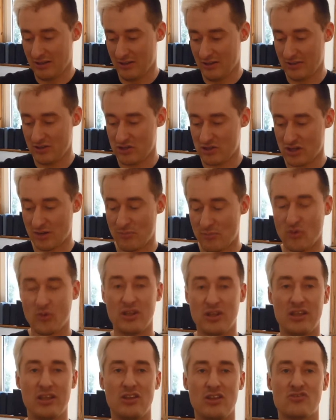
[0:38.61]
the
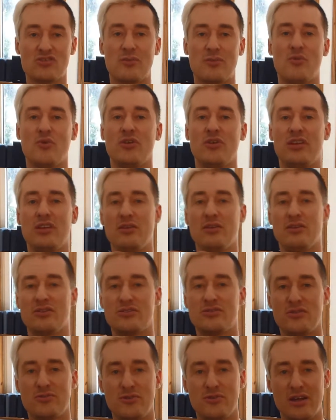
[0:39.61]
jahmoni
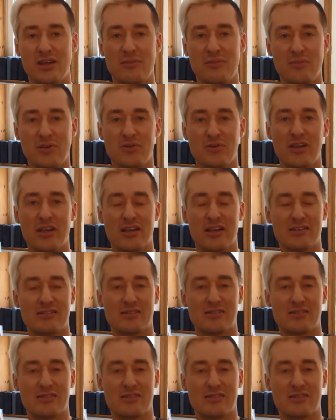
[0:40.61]
crew in Munich.